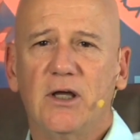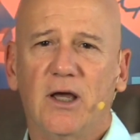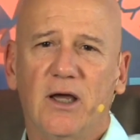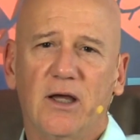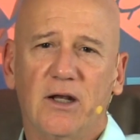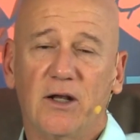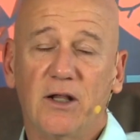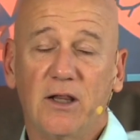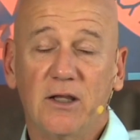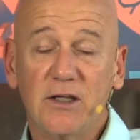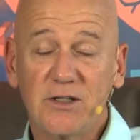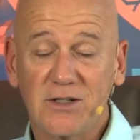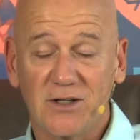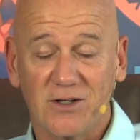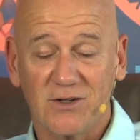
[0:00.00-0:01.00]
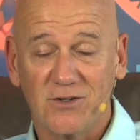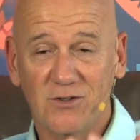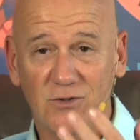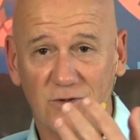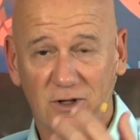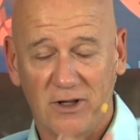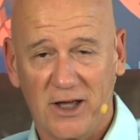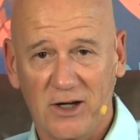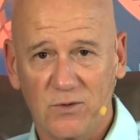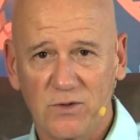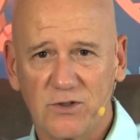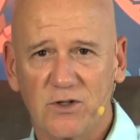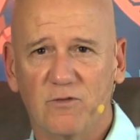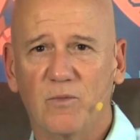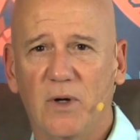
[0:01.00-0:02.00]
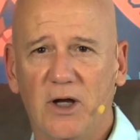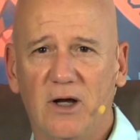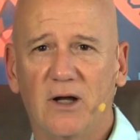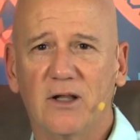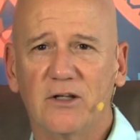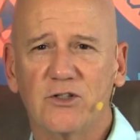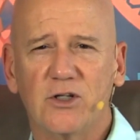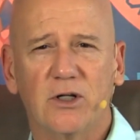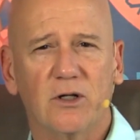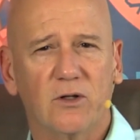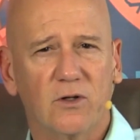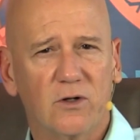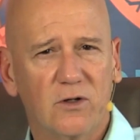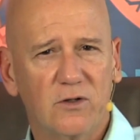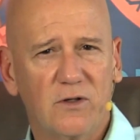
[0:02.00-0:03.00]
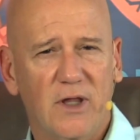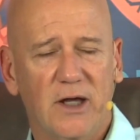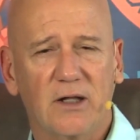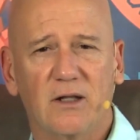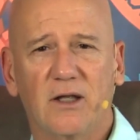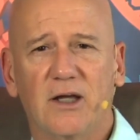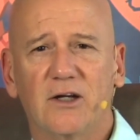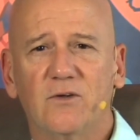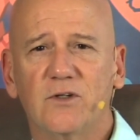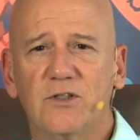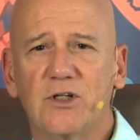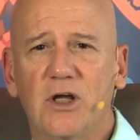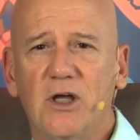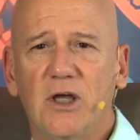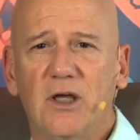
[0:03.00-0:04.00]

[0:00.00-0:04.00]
and listen to the language of biology and learn that language